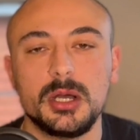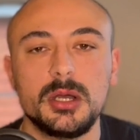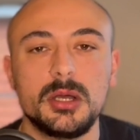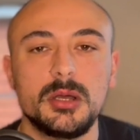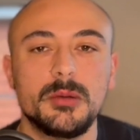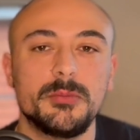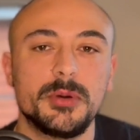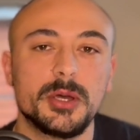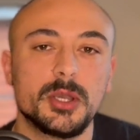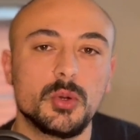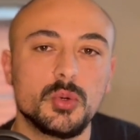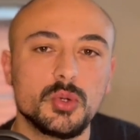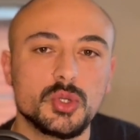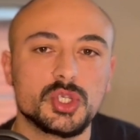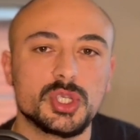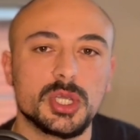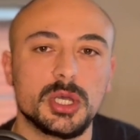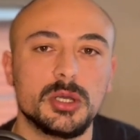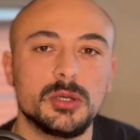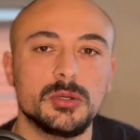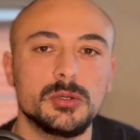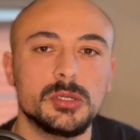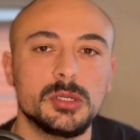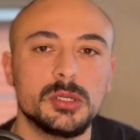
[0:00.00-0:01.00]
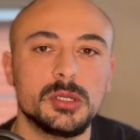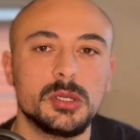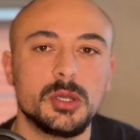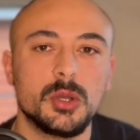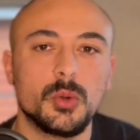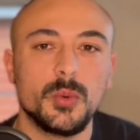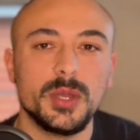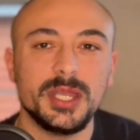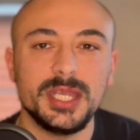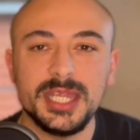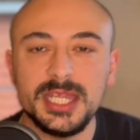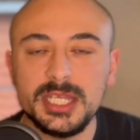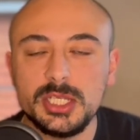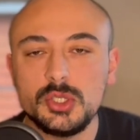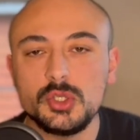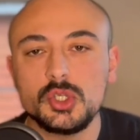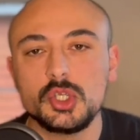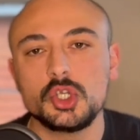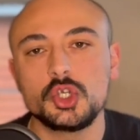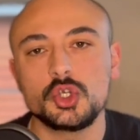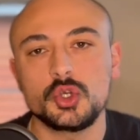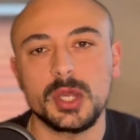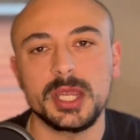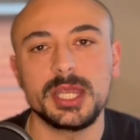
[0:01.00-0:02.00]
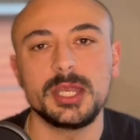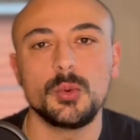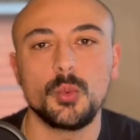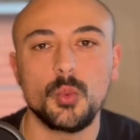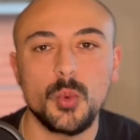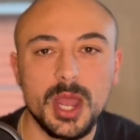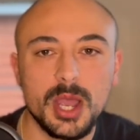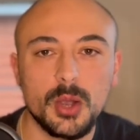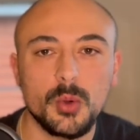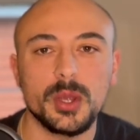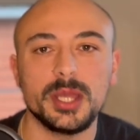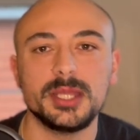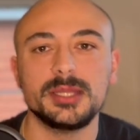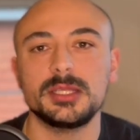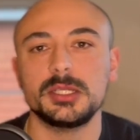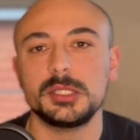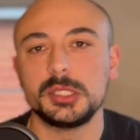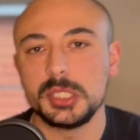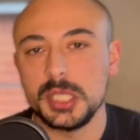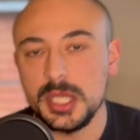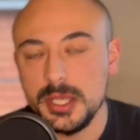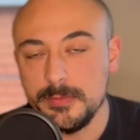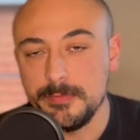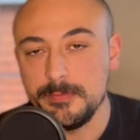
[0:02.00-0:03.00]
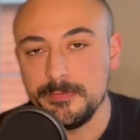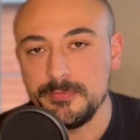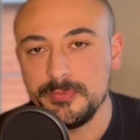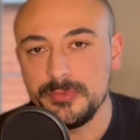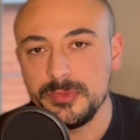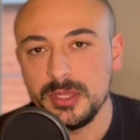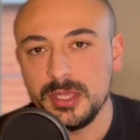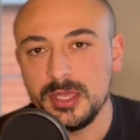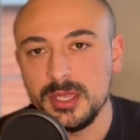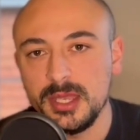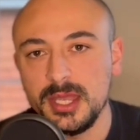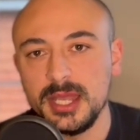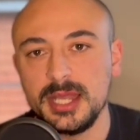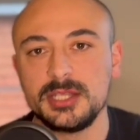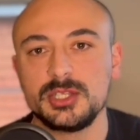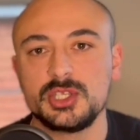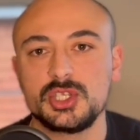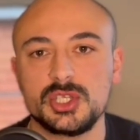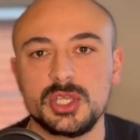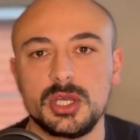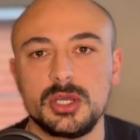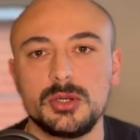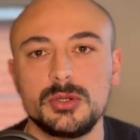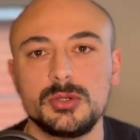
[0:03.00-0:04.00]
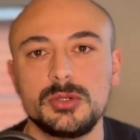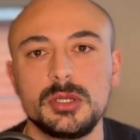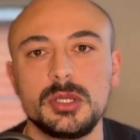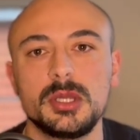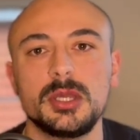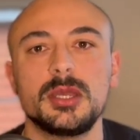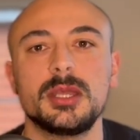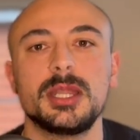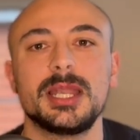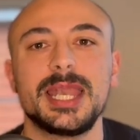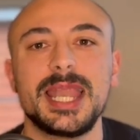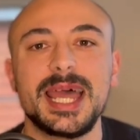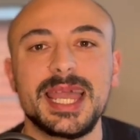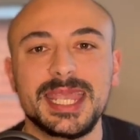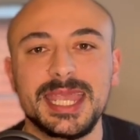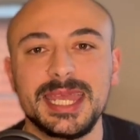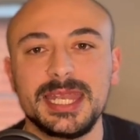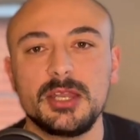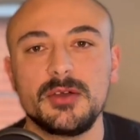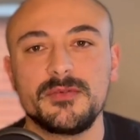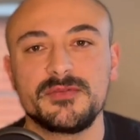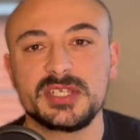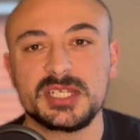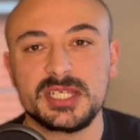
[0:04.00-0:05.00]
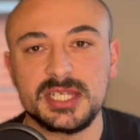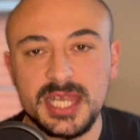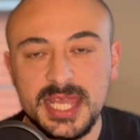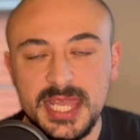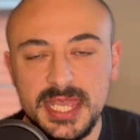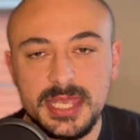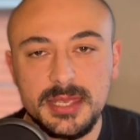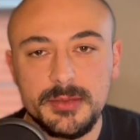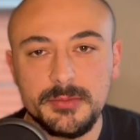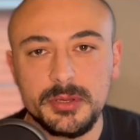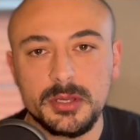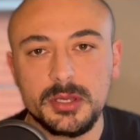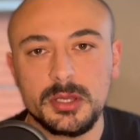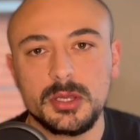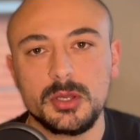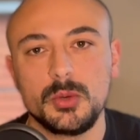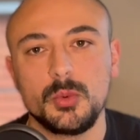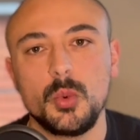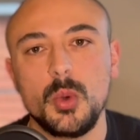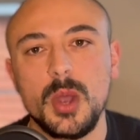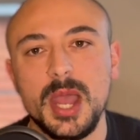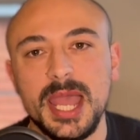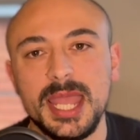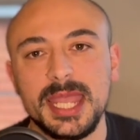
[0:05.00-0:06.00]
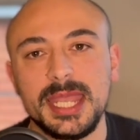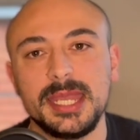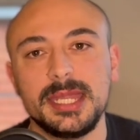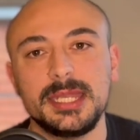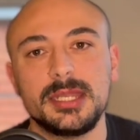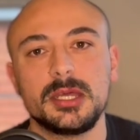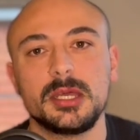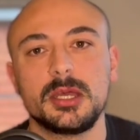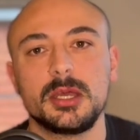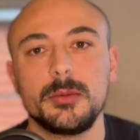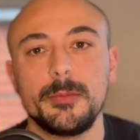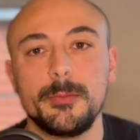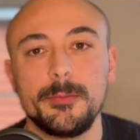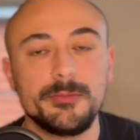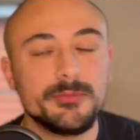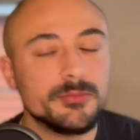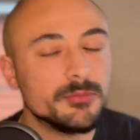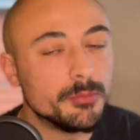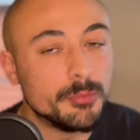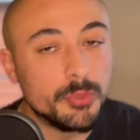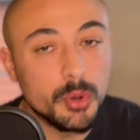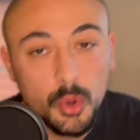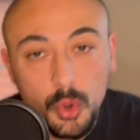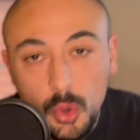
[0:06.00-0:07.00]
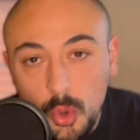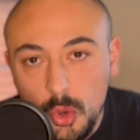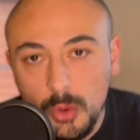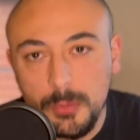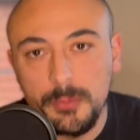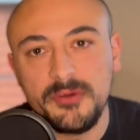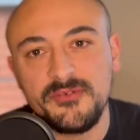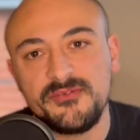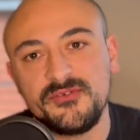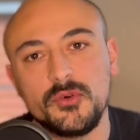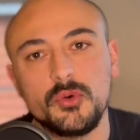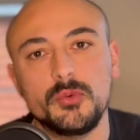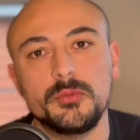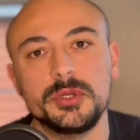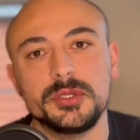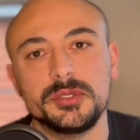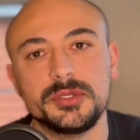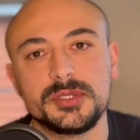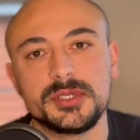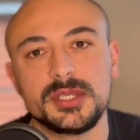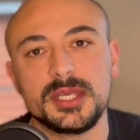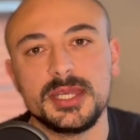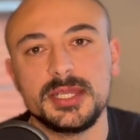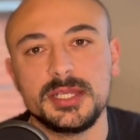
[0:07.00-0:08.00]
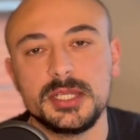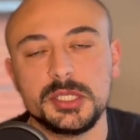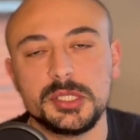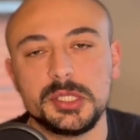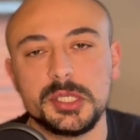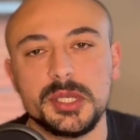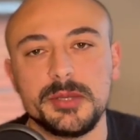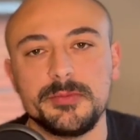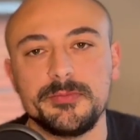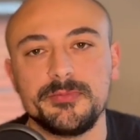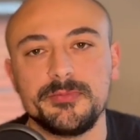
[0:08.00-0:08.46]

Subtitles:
But also, we need you to train well in the gym. And so lacking of sleep will aid poor performance in the gym.